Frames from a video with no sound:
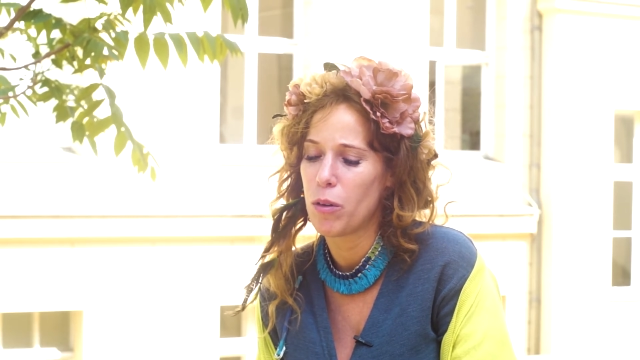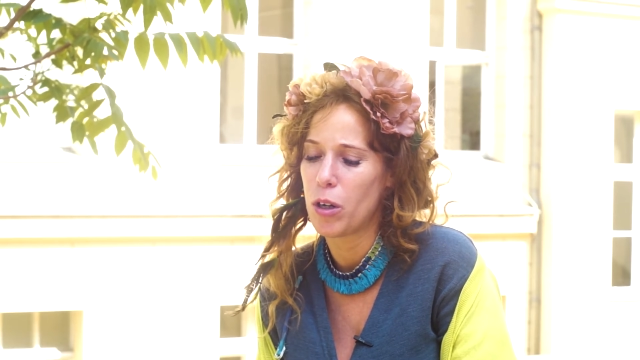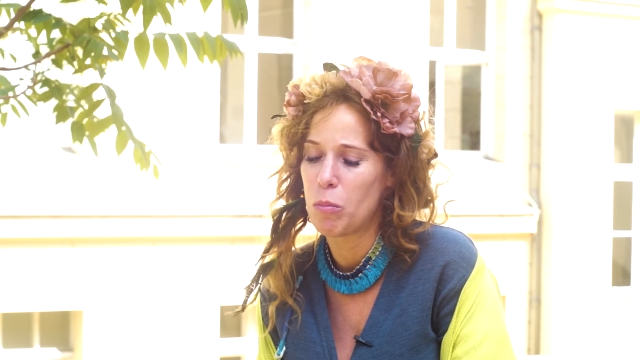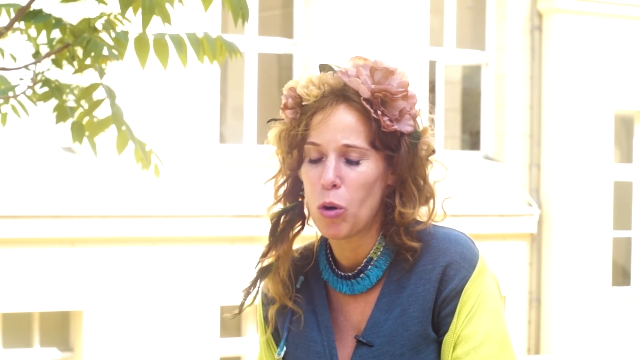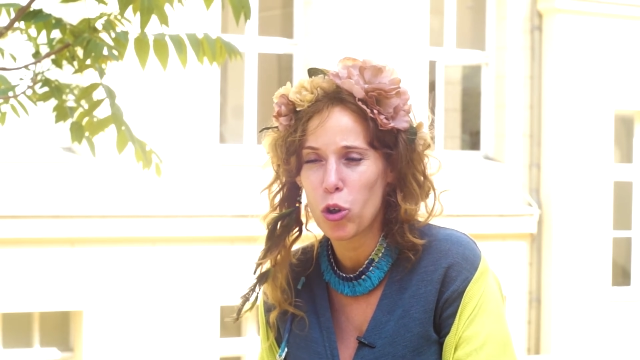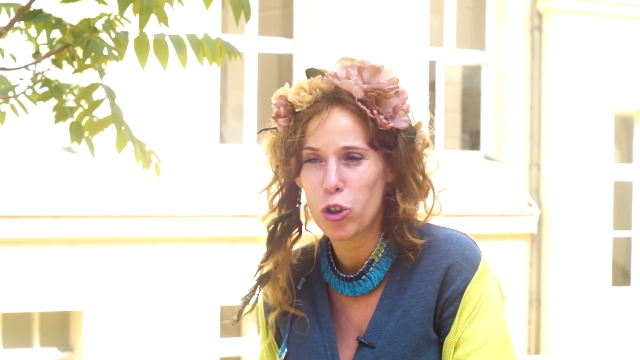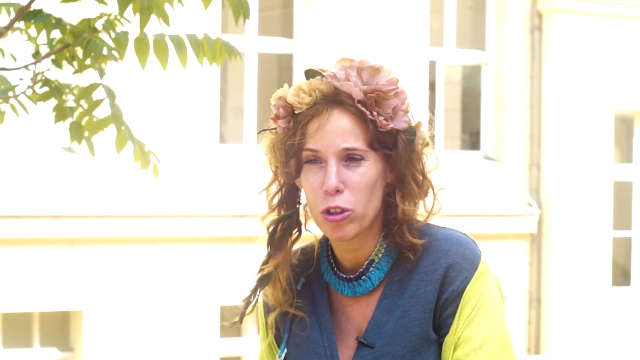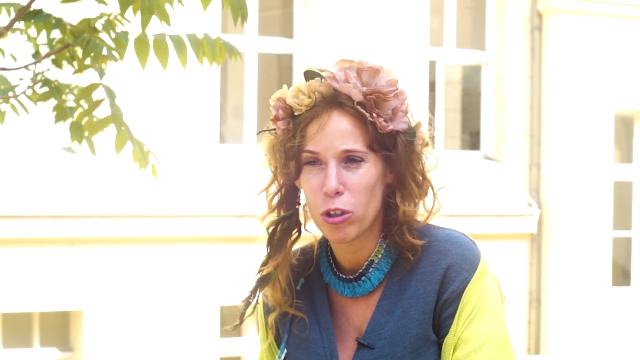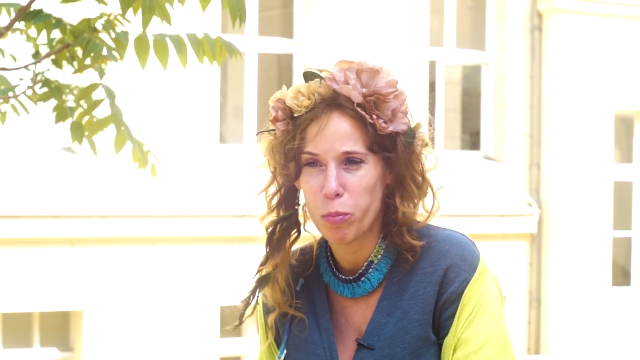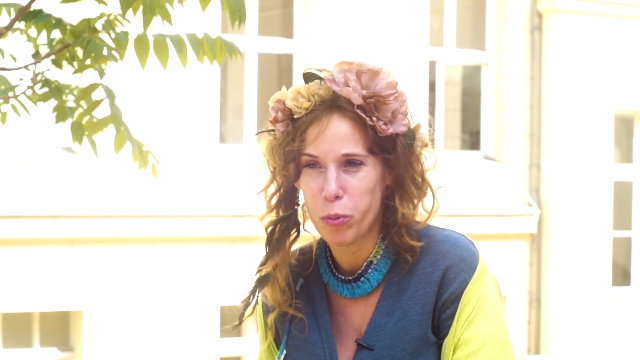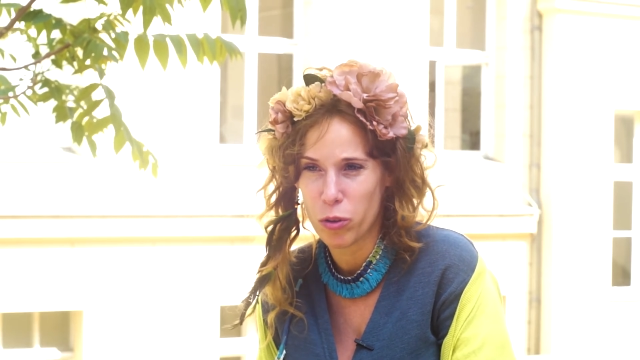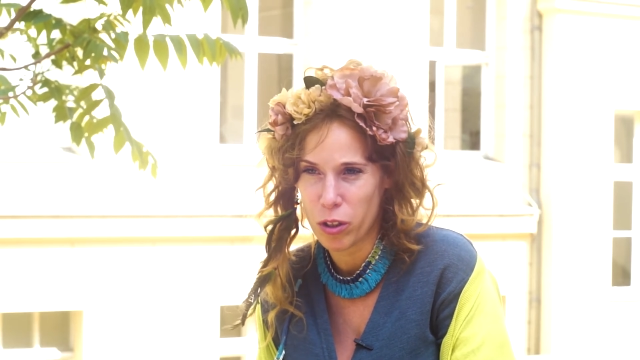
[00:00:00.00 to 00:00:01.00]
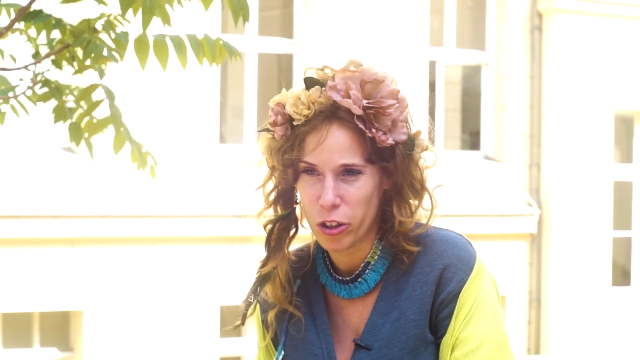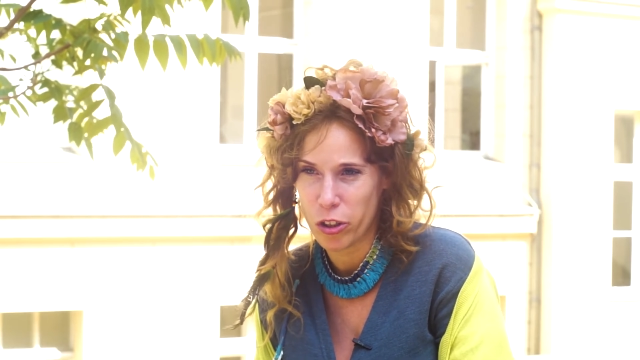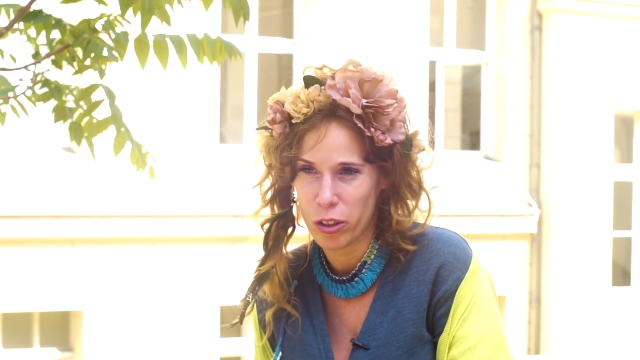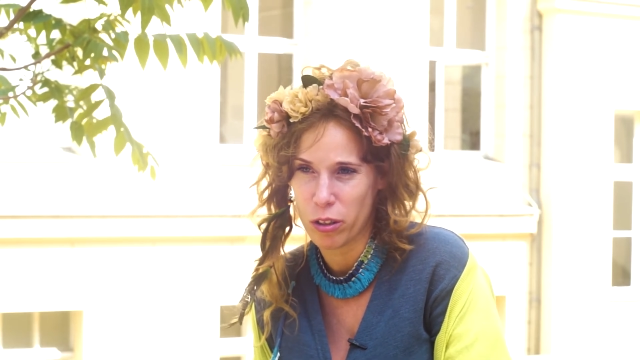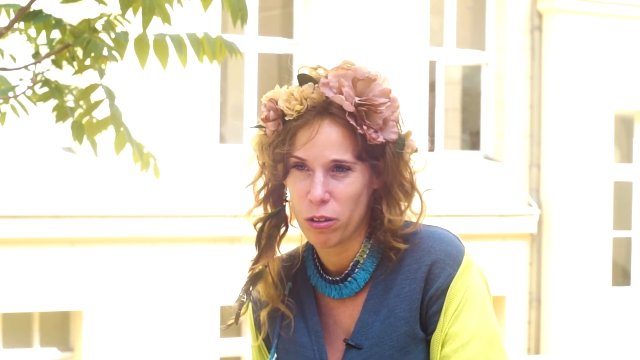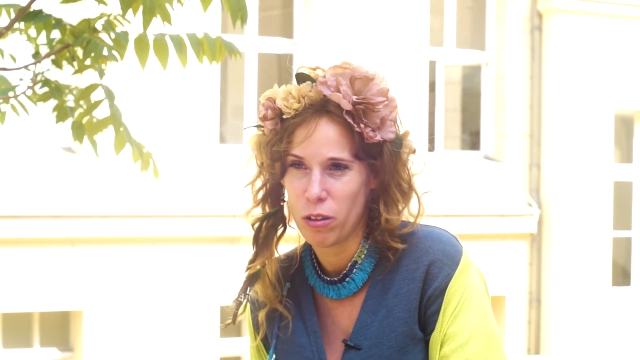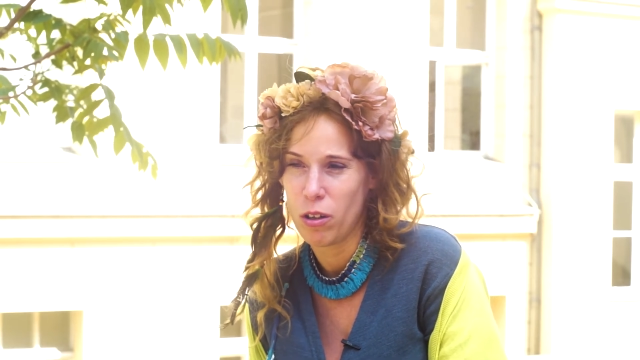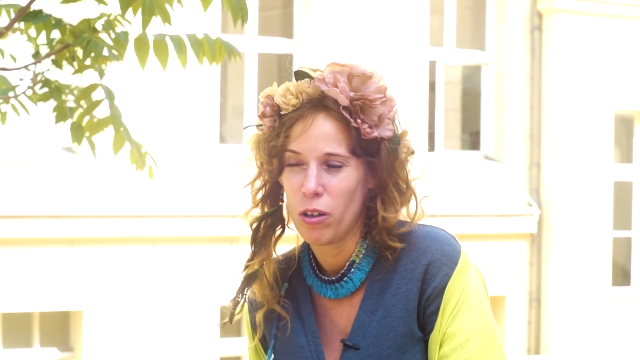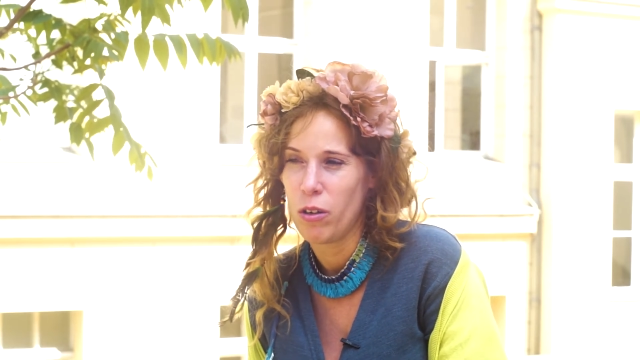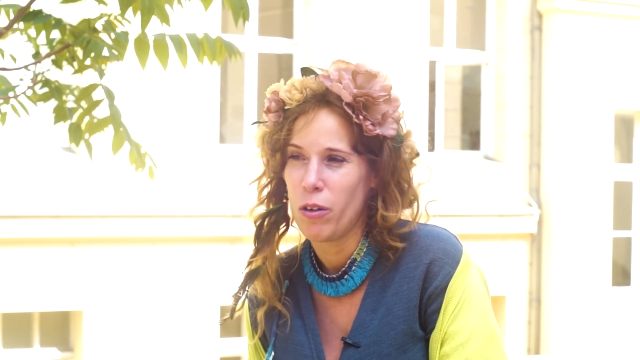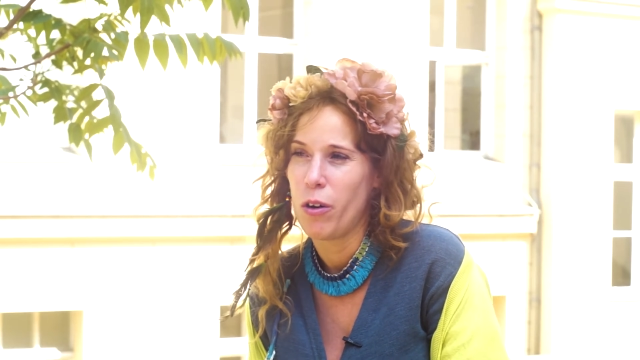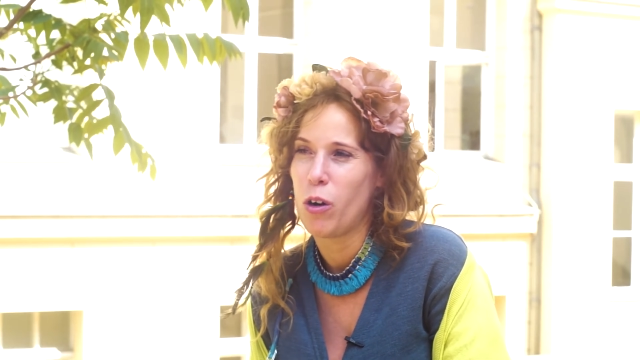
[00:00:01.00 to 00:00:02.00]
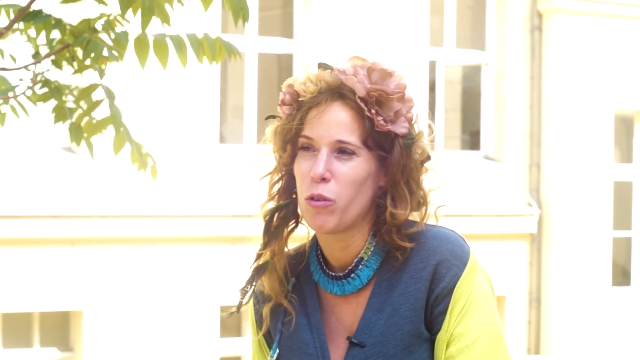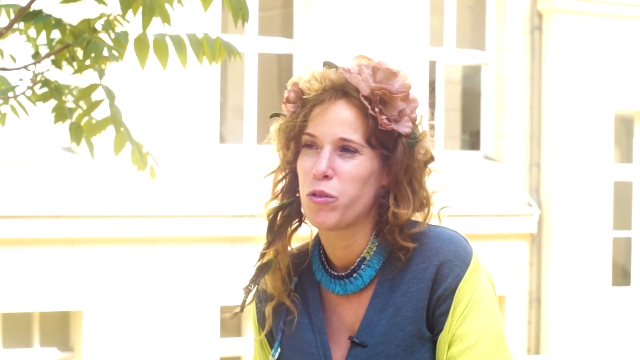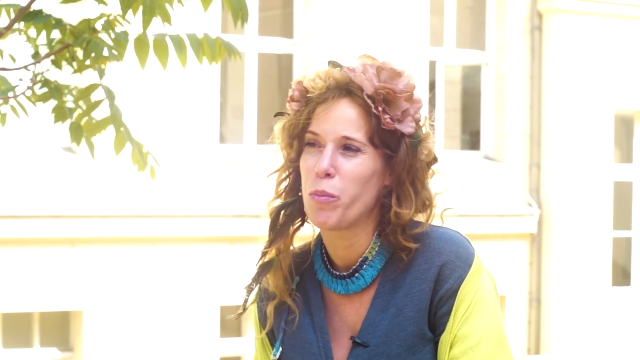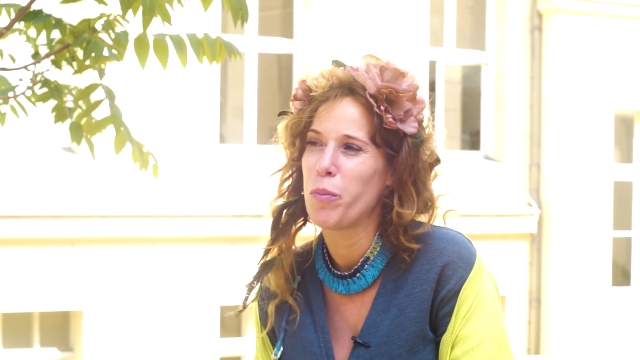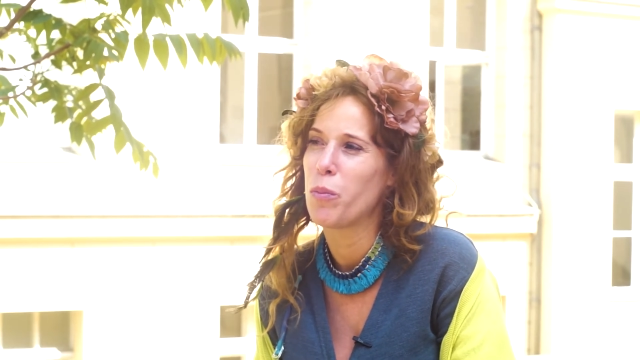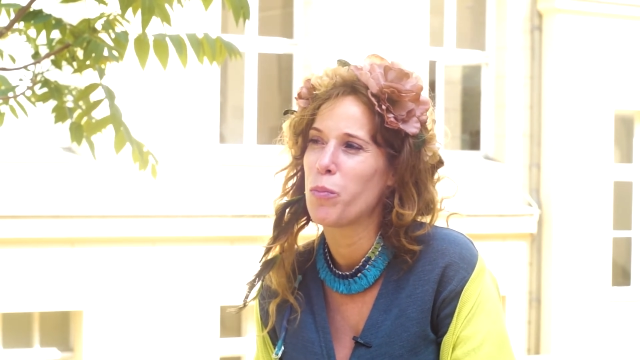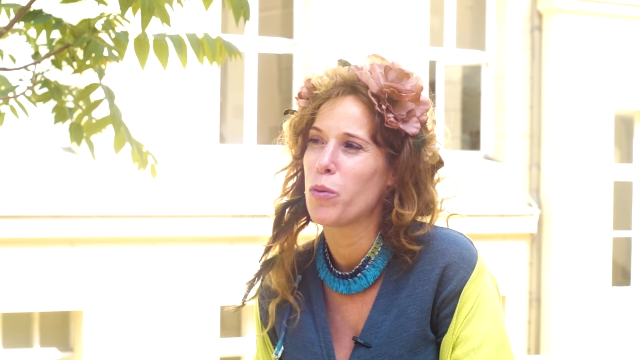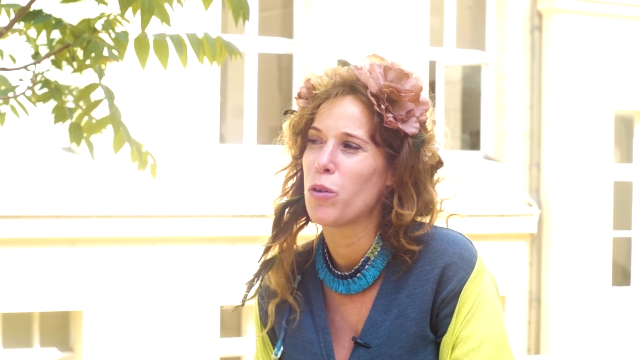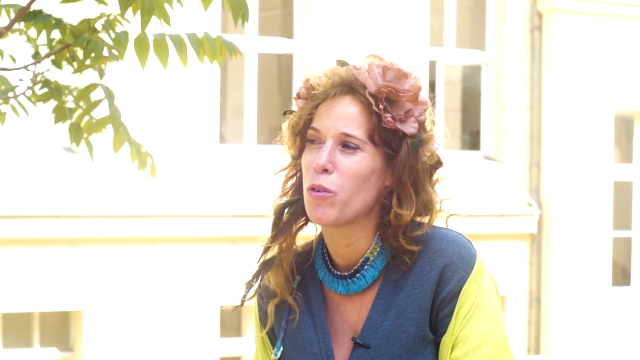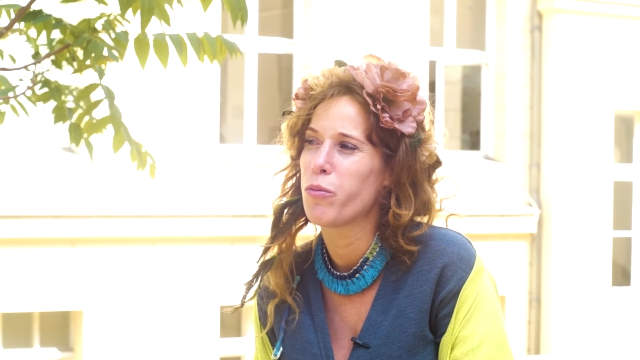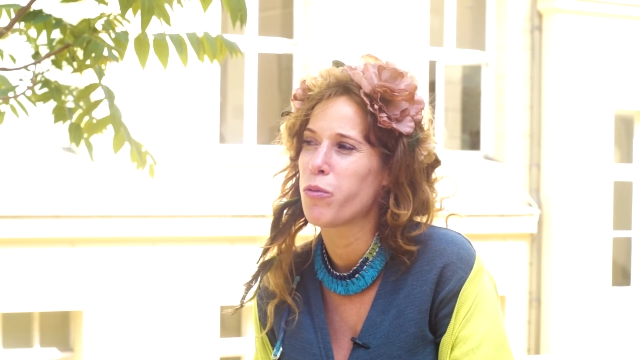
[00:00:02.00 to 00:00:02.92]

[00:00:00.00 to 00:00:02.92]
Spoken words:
emotional position of the people